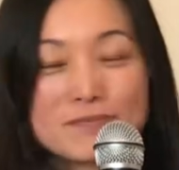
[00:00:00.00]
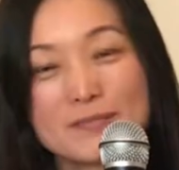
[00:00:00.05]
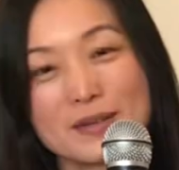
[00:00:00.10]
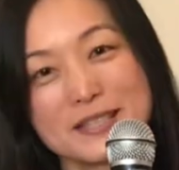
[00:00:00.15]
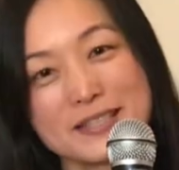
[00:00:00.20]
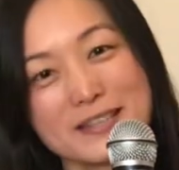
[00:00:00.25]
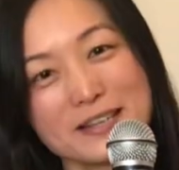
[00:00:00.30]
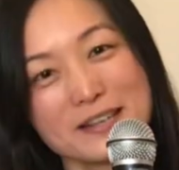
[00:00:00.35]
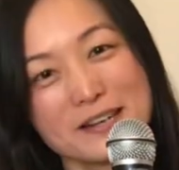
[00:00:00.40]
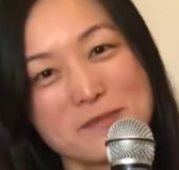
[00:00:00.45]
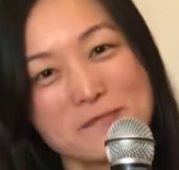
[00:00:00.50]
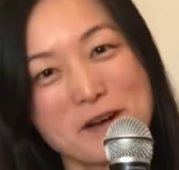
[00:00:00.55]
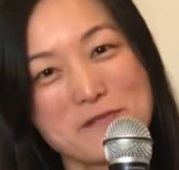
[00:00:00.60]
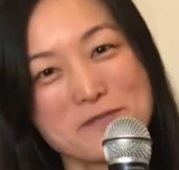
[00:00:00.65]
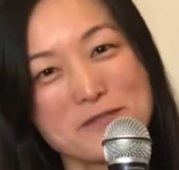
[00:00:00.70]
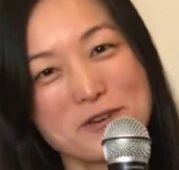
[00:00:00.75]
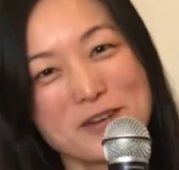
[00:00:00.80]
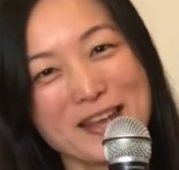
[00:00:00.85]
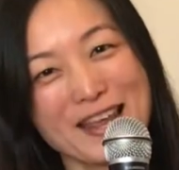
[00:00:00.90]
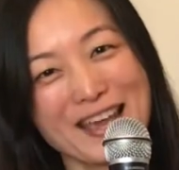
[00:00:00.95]
basically my
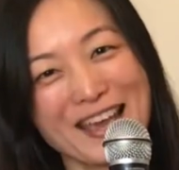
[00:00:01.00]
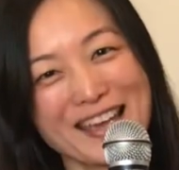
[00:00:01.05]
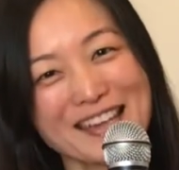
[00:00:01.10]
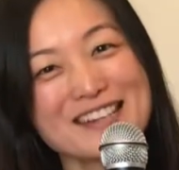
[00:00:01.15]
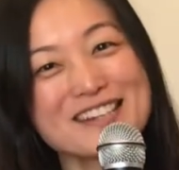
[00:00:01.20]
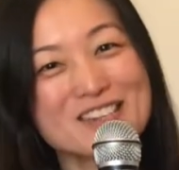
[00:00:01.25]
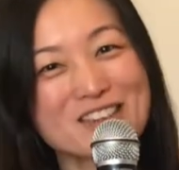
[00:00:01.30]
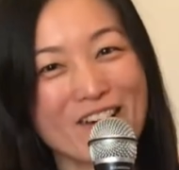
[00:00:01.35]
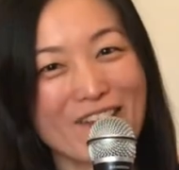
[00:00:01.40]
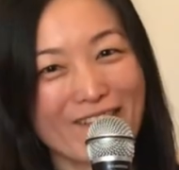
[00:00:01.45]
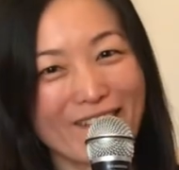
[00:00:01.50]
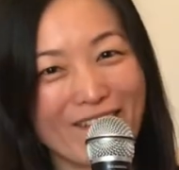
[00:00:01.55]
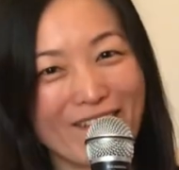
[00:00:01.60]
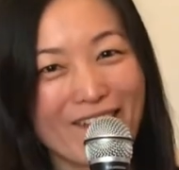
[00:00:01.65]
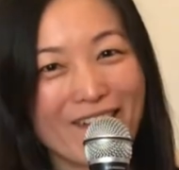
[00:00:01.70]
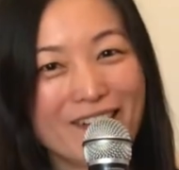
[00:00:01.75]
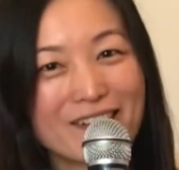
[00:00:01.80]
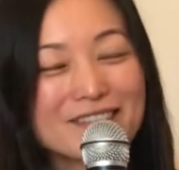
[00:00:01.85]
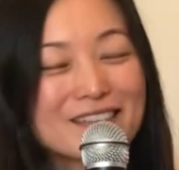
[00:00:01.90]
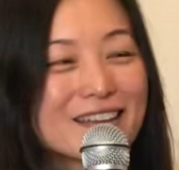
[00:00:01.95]
full
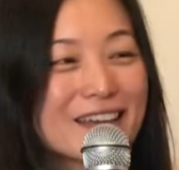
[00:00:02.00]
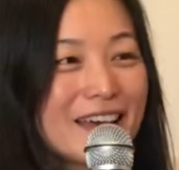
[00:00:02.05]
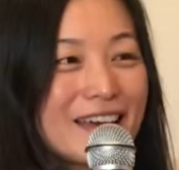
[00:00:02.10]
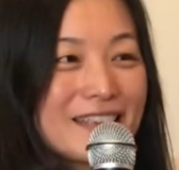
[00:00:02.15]
name.com,